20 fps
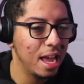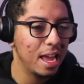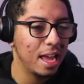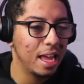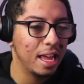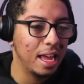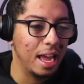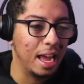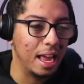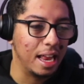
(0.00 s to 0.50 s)

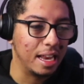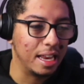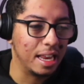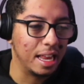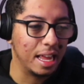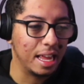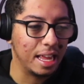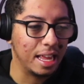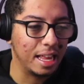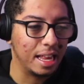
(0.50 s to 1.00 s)
And
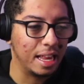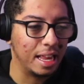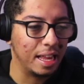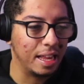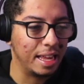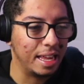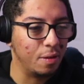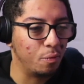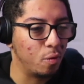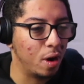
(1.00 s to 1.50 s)

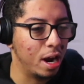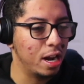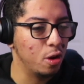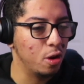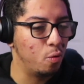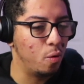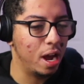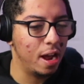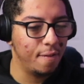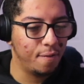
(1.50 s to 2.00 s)
he, right
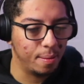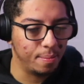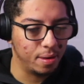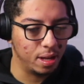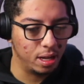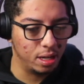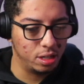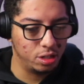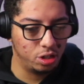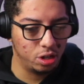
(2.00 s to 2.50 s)
away from the
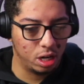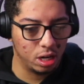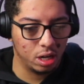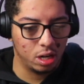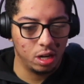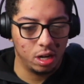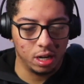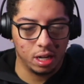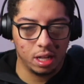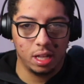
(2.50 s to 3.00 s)

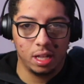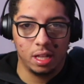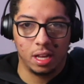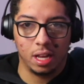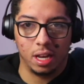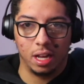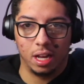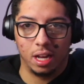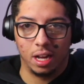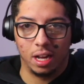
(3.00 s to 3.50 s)
Jungkook to
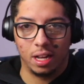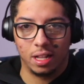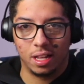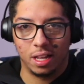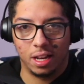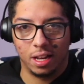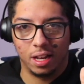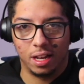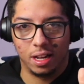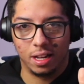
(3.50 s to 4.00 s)

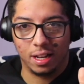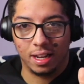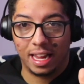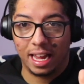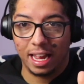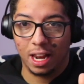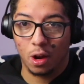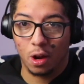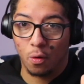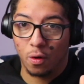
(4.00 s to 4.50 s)
the Kid
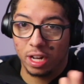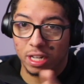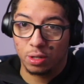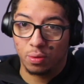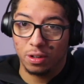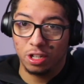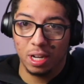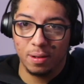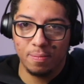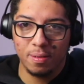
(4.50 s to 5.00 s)
Laroi
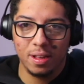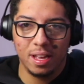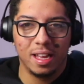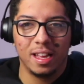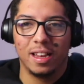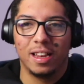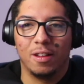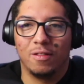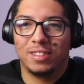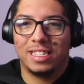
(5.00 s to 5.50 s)
switch up,
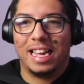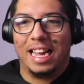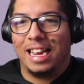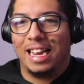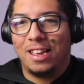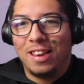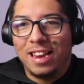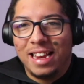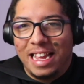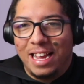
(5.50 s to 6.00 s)
there was like,
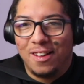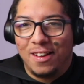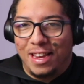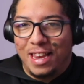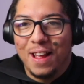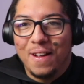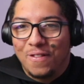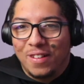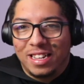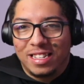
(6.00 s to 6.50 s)
you didn't hear a
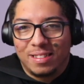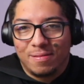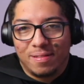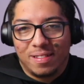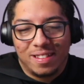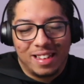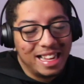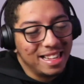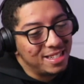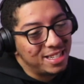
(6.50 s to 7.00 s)
difference, bro.
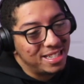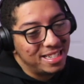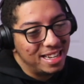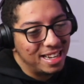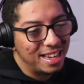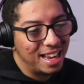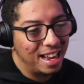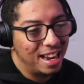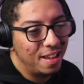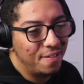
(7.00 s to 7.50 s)
That's
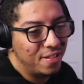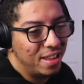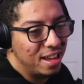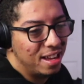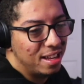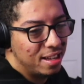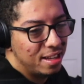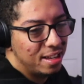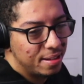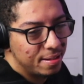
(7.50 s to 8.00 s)
sick. I love that.